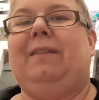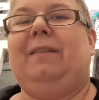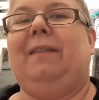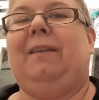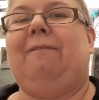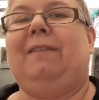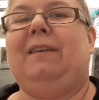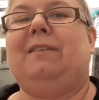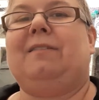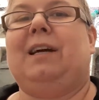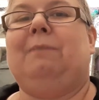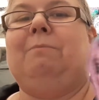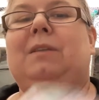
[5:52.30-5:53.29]
lovely
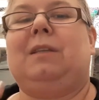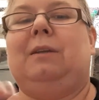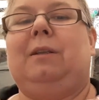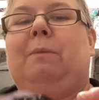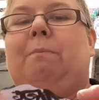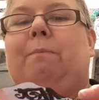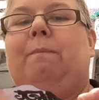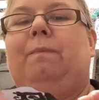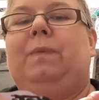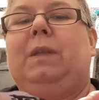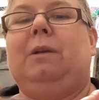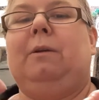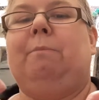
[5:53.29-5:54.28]
stamped and
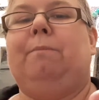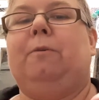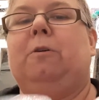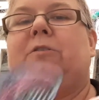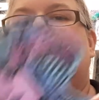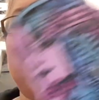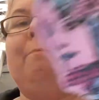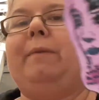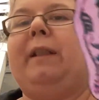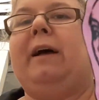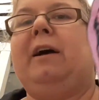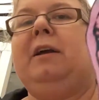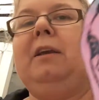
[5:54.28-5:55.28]
embossed in black